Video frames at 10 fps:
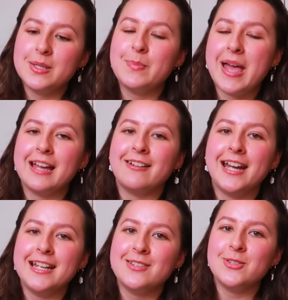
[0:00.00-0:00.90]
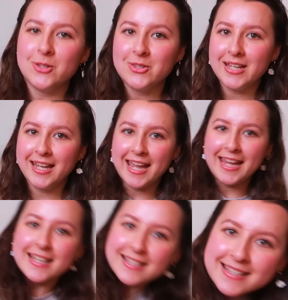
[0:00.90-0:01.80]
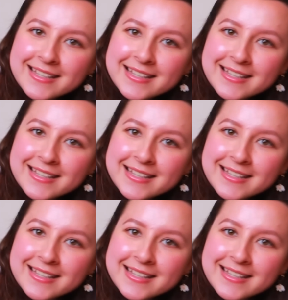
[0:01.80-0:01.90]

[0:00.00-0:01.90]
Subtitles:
spare crates just in case.